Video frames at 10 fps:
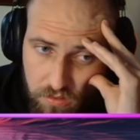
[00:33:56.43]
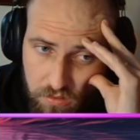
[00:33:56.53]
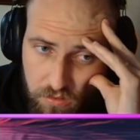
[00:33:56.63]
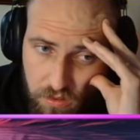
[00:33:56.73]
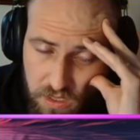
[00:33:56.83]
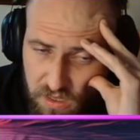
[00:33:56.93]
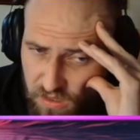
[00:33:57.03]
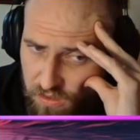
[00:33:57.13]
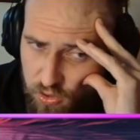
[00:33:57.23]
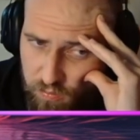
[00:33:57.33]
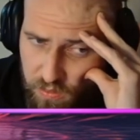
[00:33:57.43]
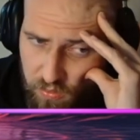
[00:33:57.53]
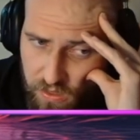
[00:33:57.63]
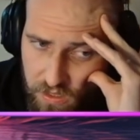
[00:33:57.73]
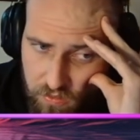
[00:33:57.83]
Yeah, that should be
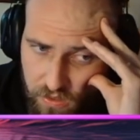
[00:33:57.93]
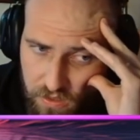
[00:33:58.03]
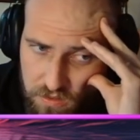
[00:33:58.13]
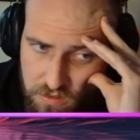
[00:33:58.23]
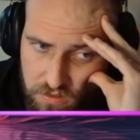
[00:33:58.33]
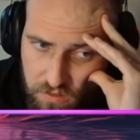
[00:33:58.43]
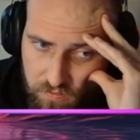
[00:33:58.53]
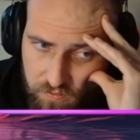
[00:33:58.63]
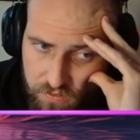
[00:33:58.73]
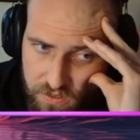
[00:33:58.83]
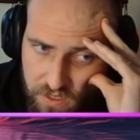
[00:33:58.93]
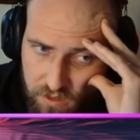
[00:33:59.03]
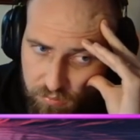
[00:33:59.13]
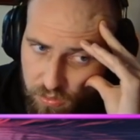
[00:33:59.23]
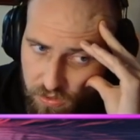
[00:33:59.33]
okay, right? You
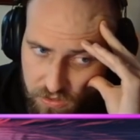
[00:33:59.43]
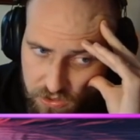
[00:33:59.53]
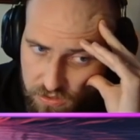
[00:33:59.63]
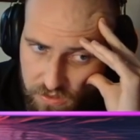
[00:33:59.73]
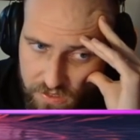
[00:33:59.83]
can't push, you